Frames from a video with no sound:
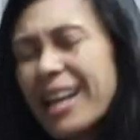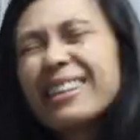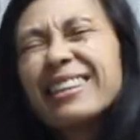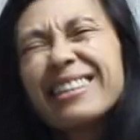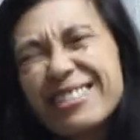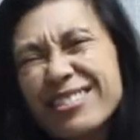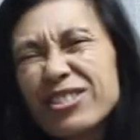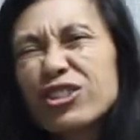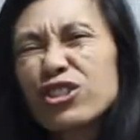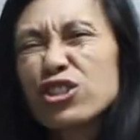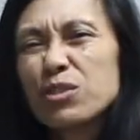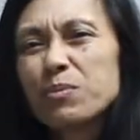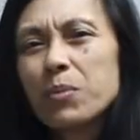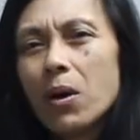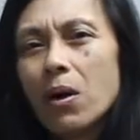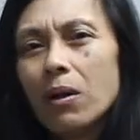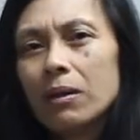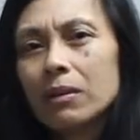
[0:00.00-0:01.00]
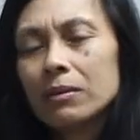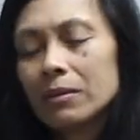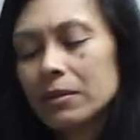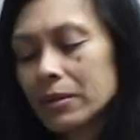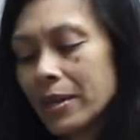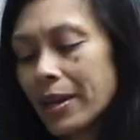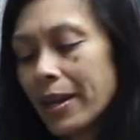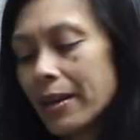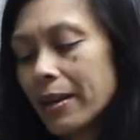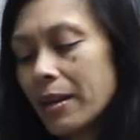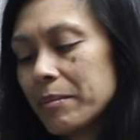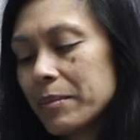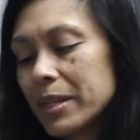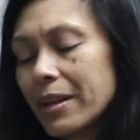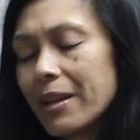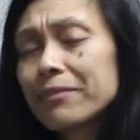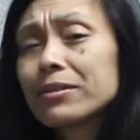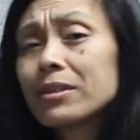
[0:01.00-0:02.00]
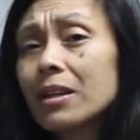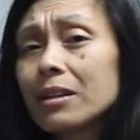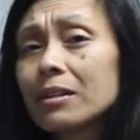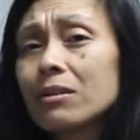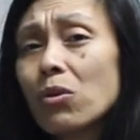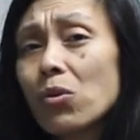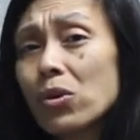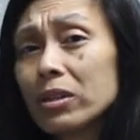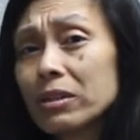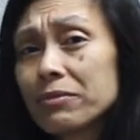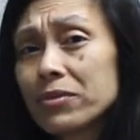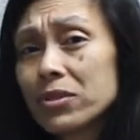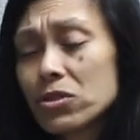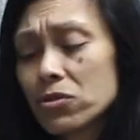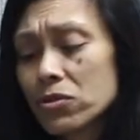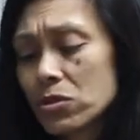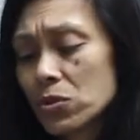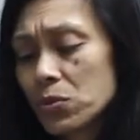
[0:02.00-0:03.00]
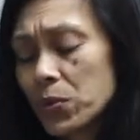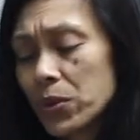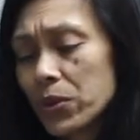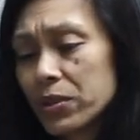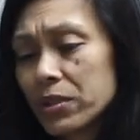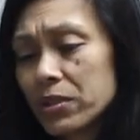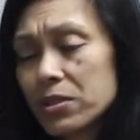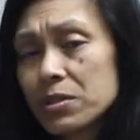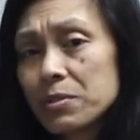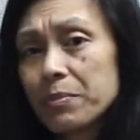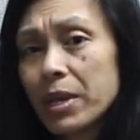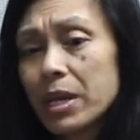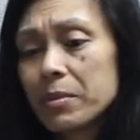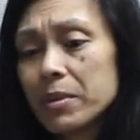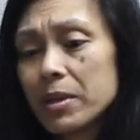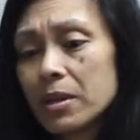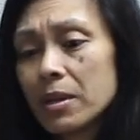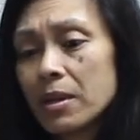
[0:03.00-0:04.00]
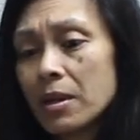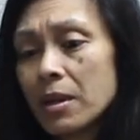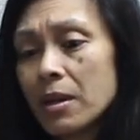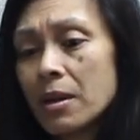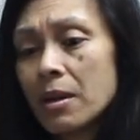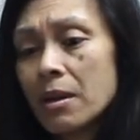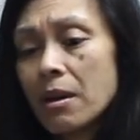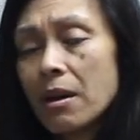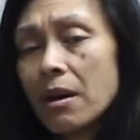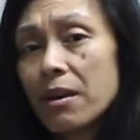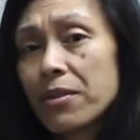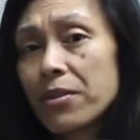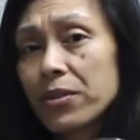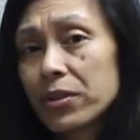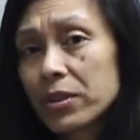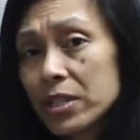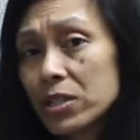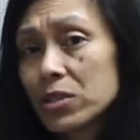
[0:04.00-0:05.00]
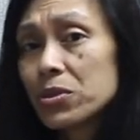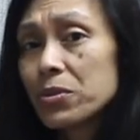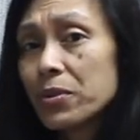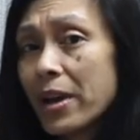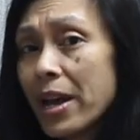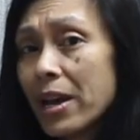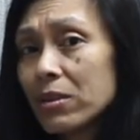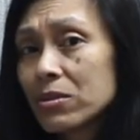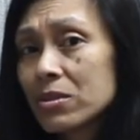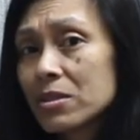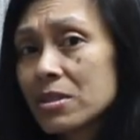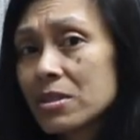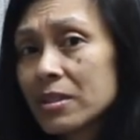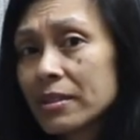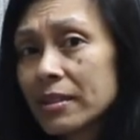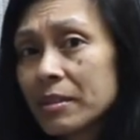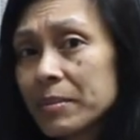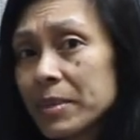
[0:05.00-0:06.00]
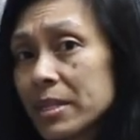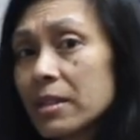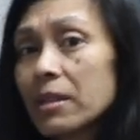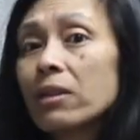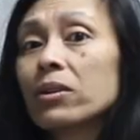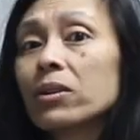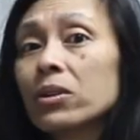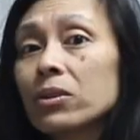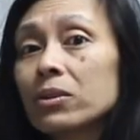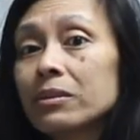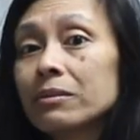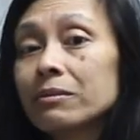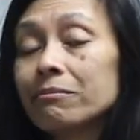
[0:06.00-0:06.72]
Let's start small, okay? I mean, I've done oil infusions where there's maybe a 32 ounce, and let me tell you,